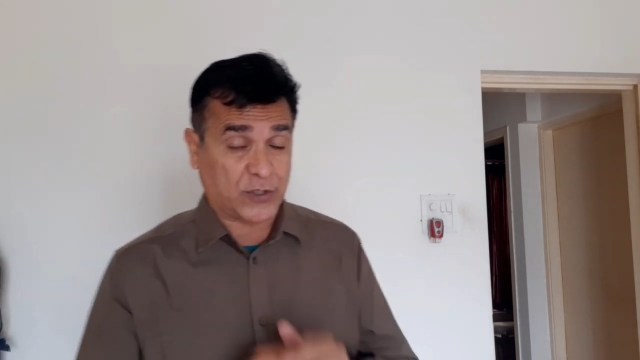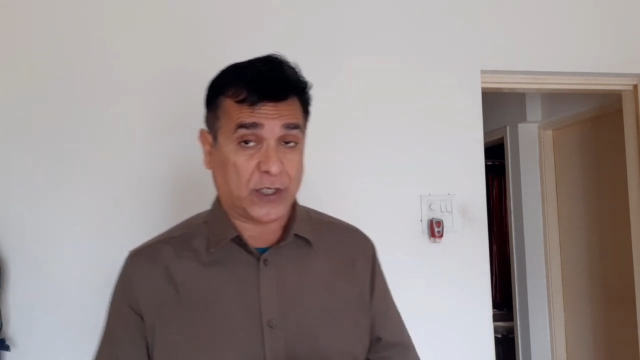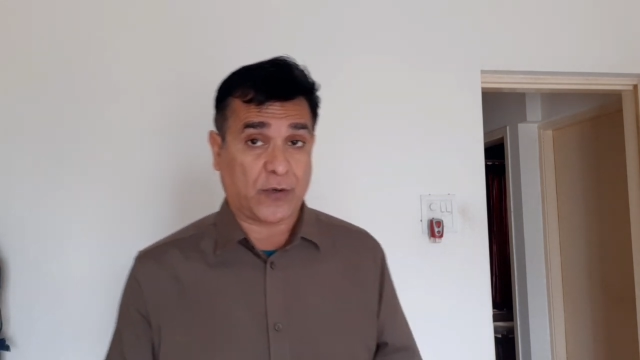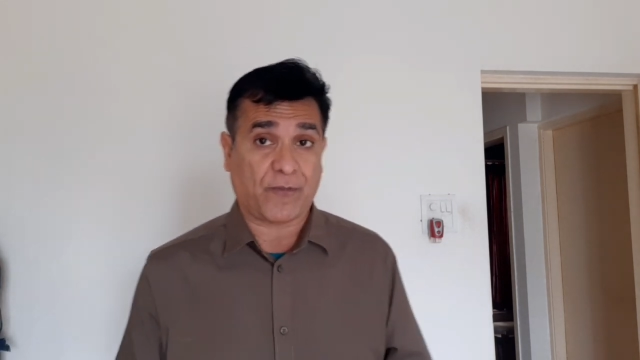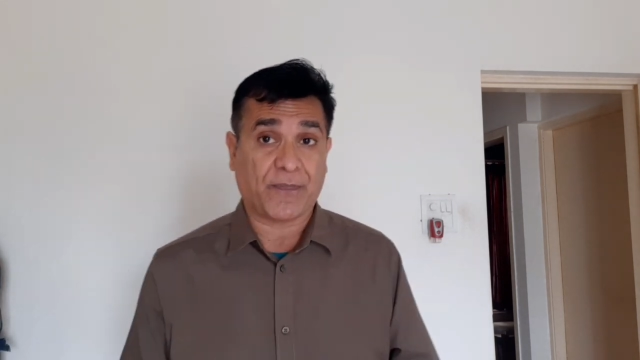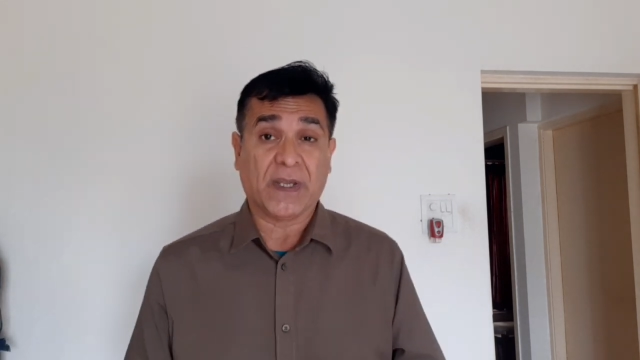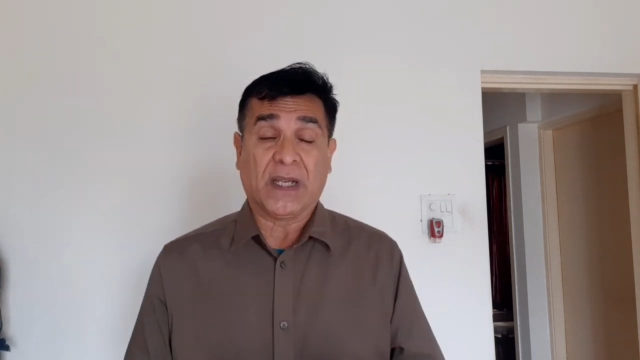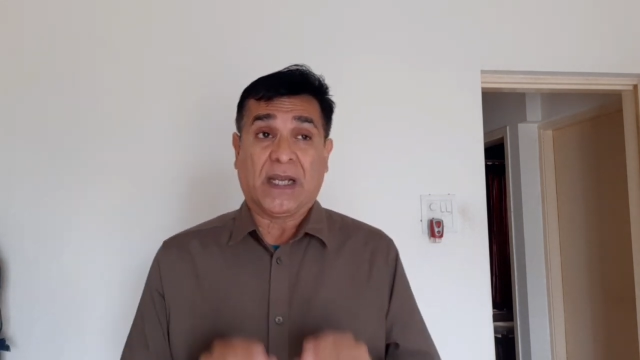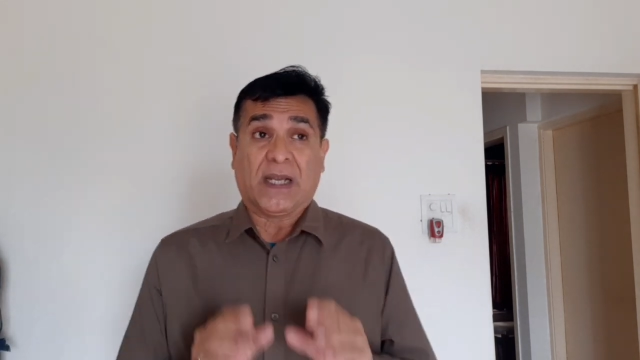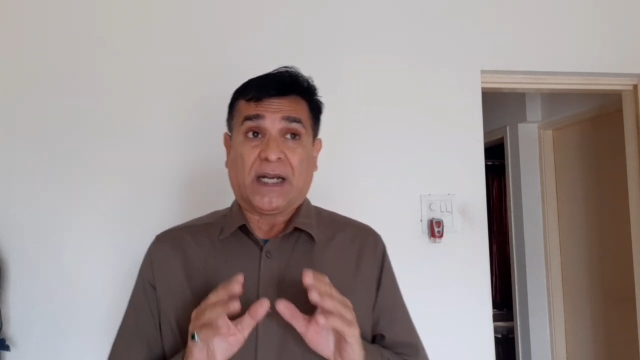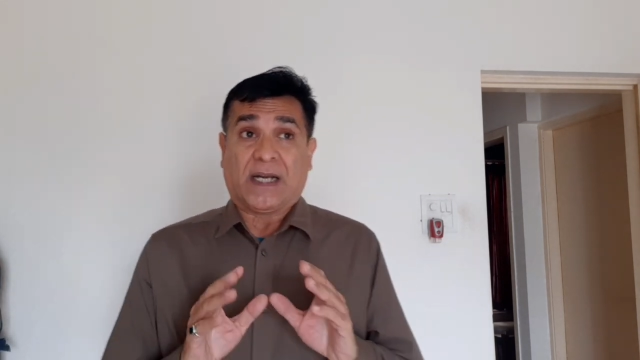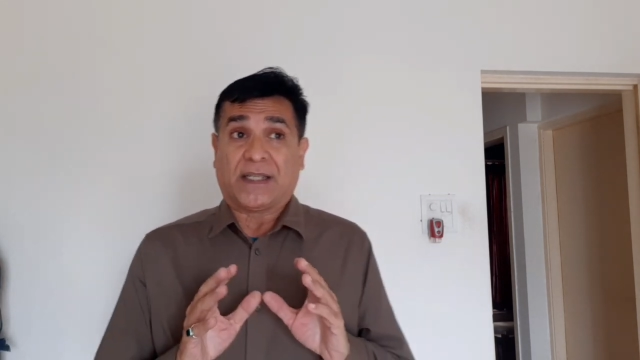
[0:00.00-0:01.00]
now.
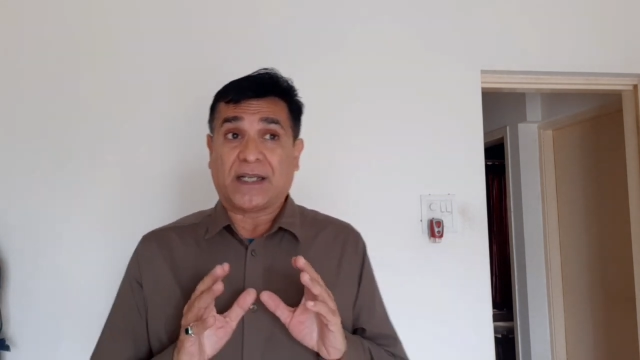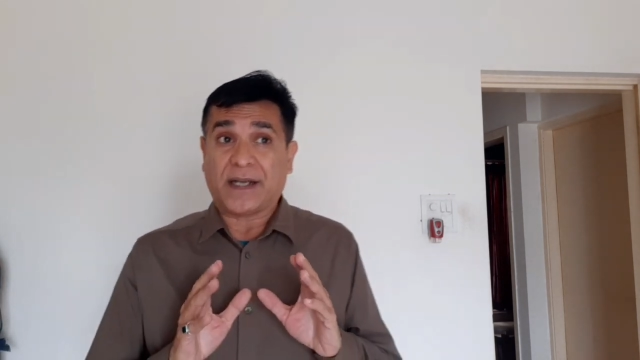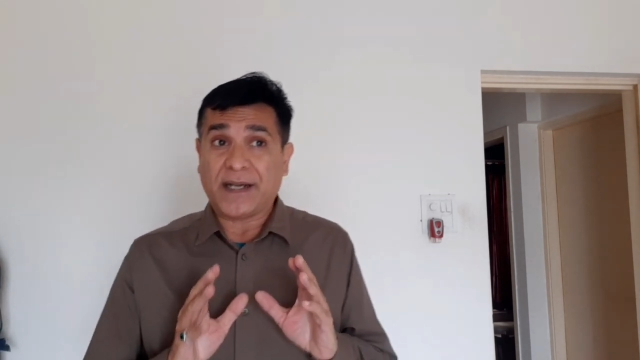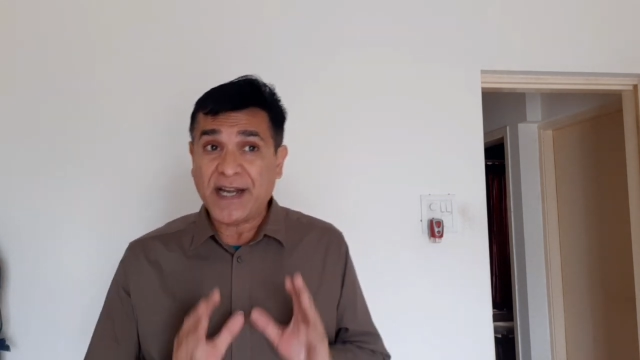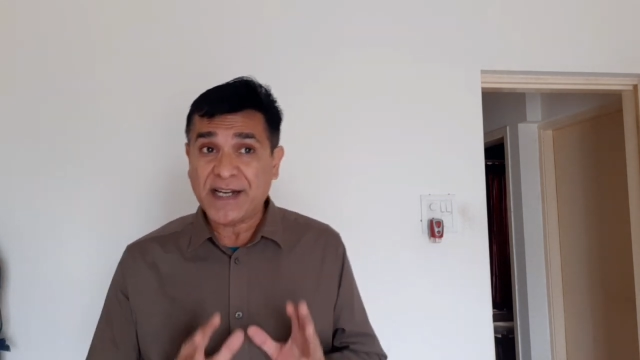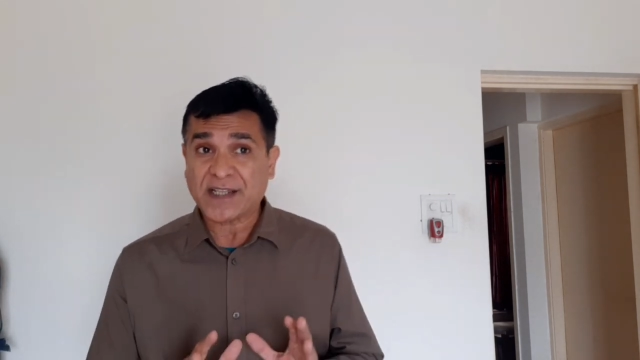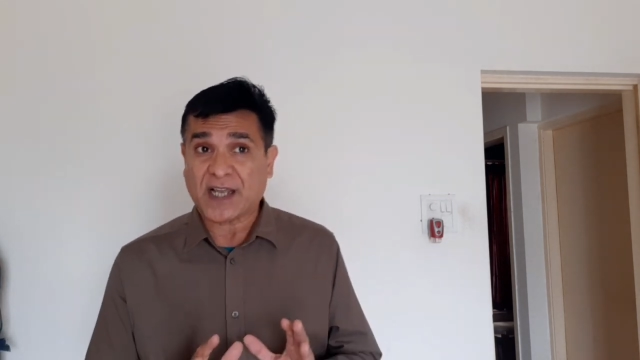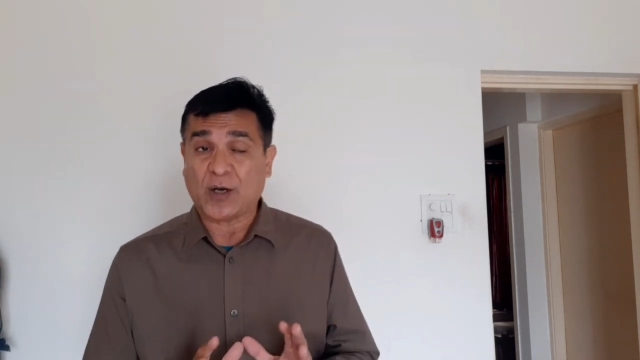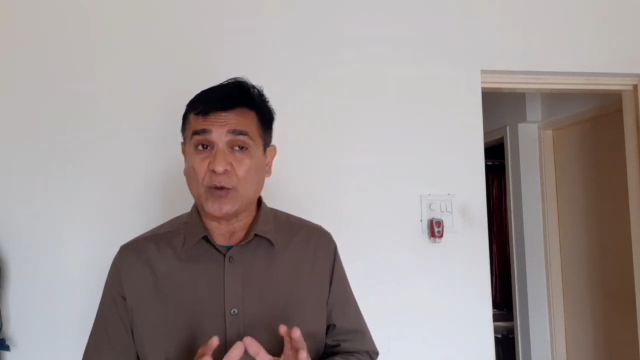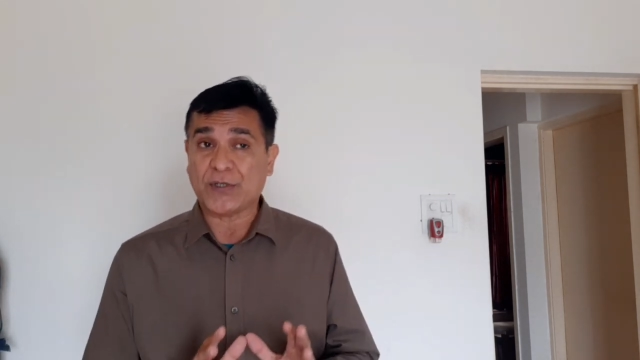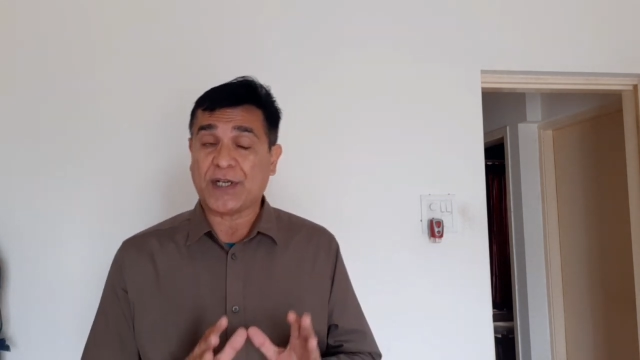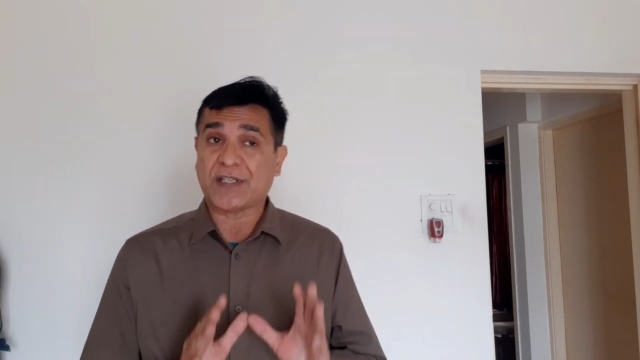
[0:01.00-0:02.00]
The 8th
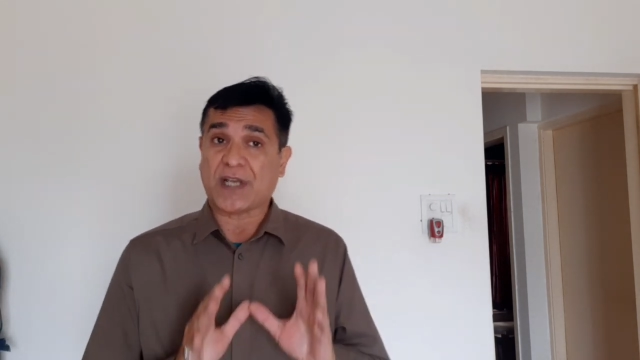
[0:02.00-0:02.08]
house is a